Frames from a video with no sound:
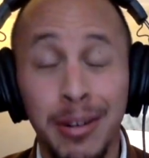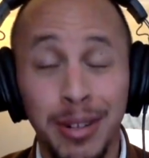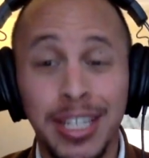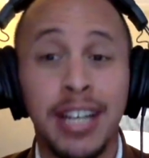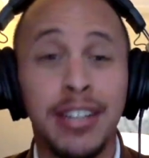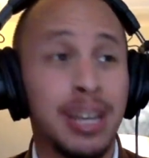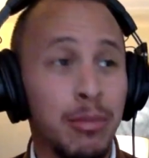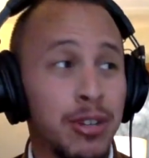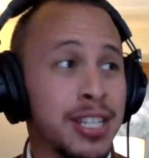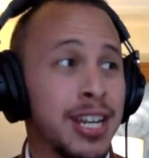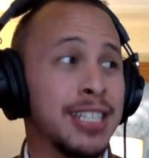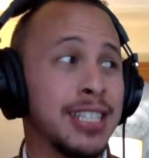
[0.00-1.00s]
Anyways,
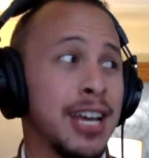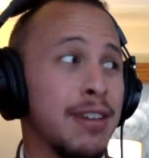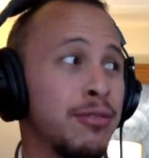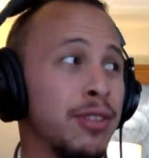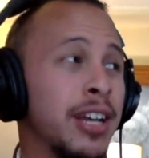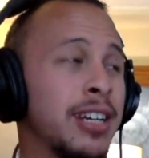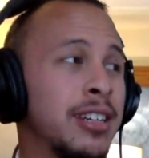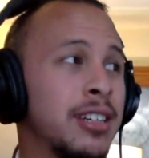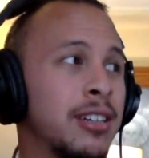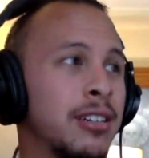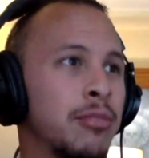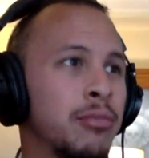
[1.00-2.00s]
summers in SF, like